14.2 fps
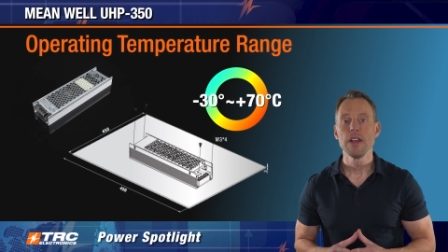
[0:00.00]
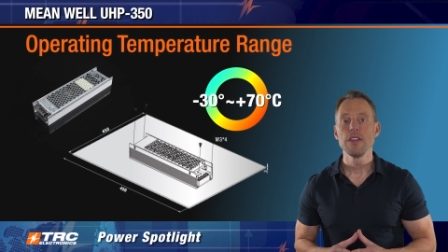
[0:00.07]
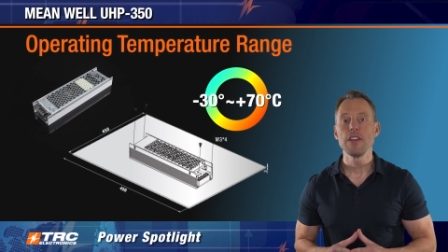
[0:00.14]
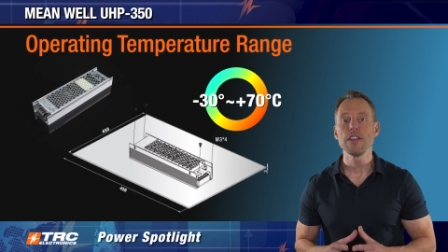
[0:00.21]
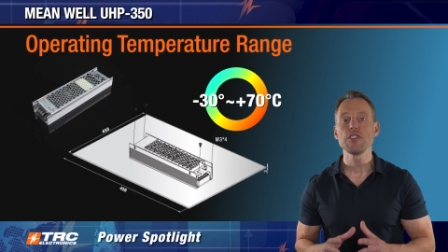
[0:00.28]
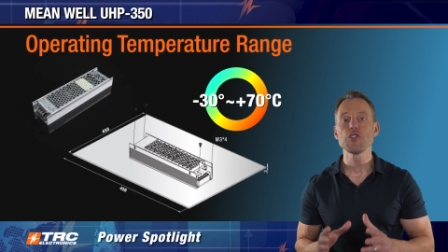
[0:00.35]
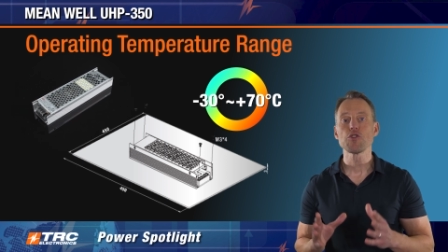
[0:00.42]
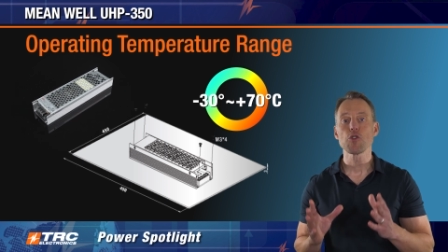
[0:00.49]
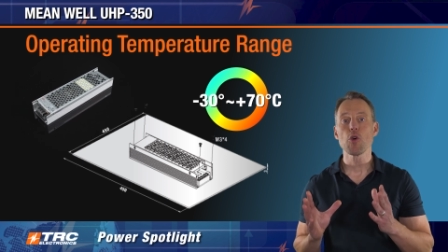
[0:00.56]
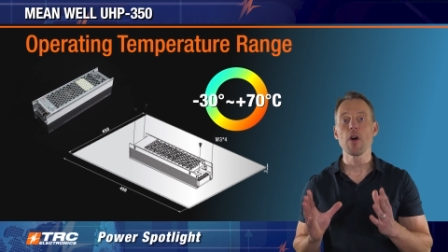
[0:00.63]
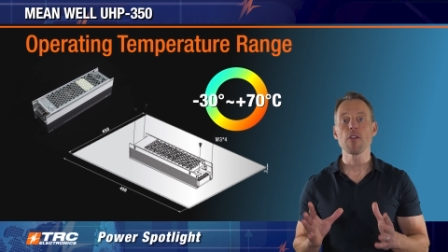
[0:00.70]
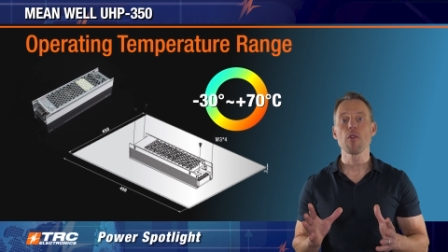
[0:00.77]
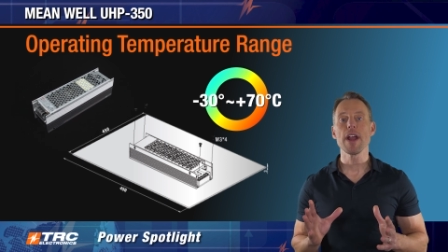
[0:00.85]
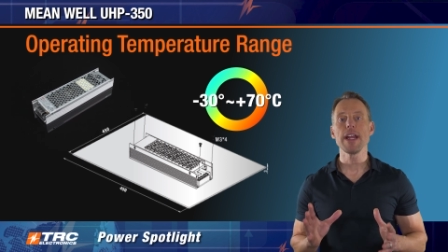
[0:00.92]
This
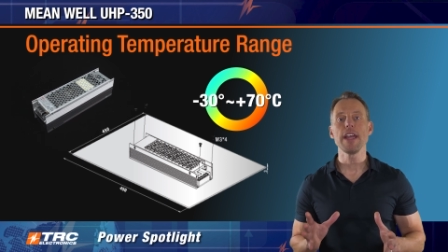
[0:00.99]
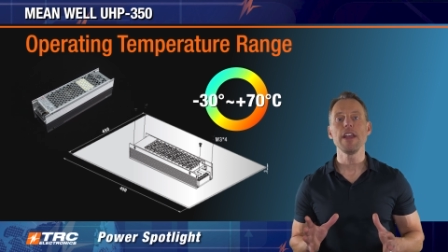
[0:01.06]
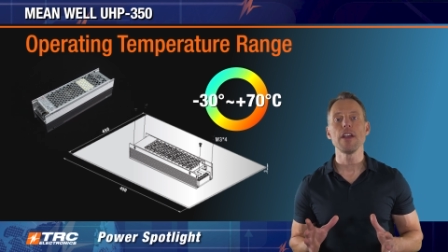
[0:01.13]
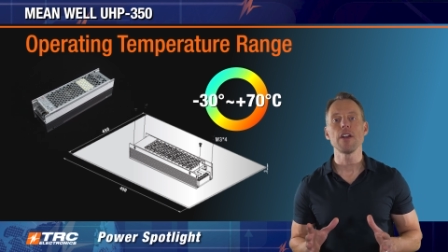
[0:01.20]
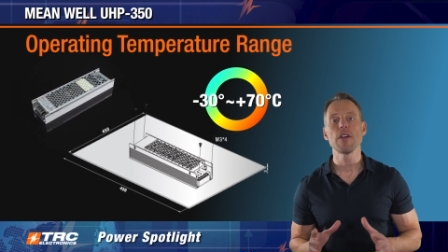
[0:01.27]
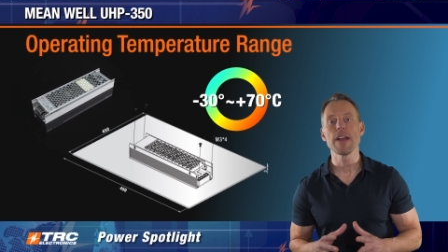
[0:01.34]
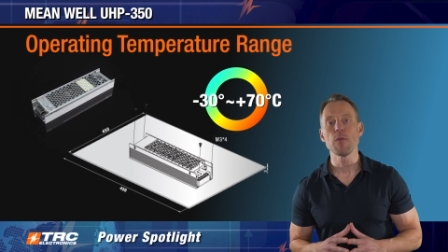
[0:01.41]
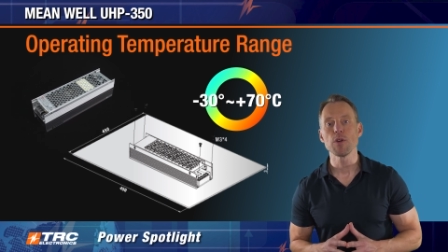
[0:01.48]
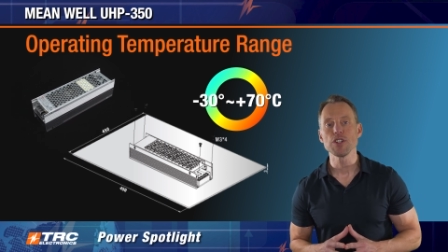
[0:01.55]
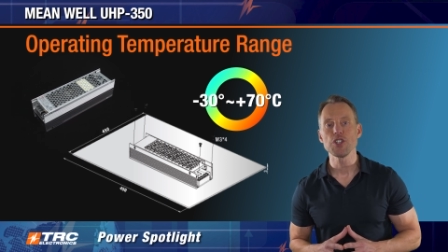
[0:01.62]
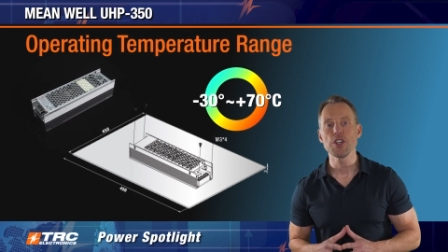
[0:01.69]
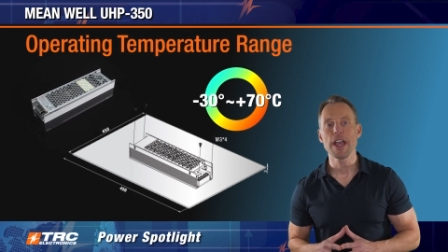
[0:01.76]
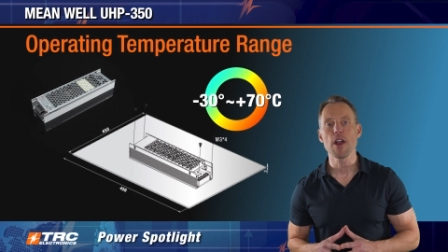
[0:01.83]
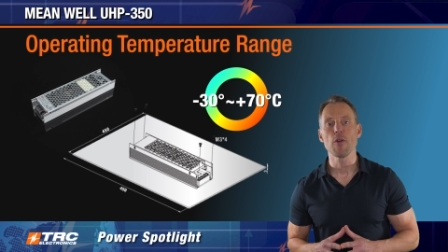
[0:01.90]
drawing right here that we're
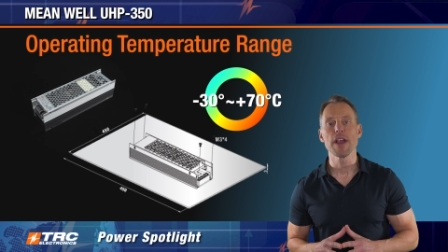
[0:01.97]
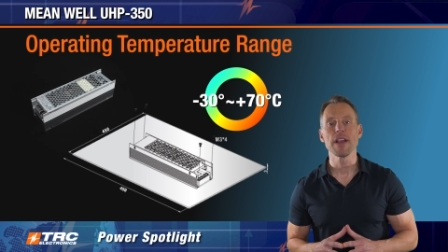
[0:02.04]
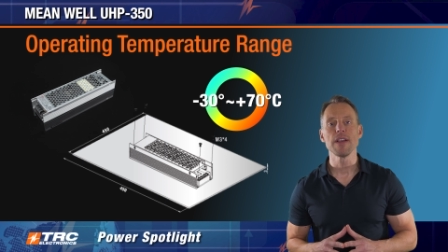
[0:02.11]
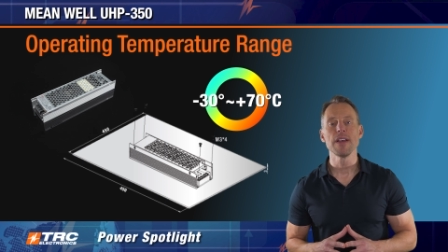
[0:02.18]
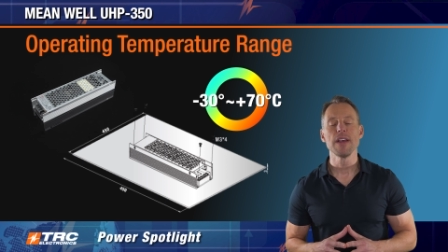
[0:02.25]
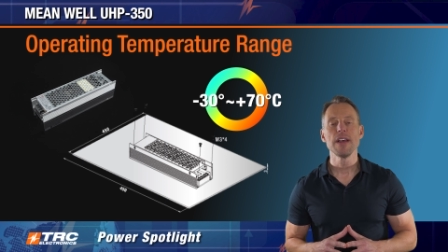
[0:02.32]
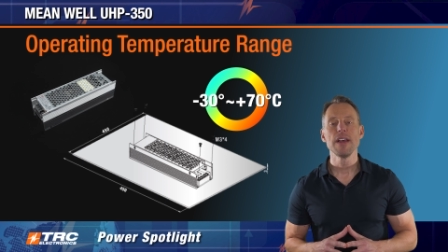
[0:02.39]
sharing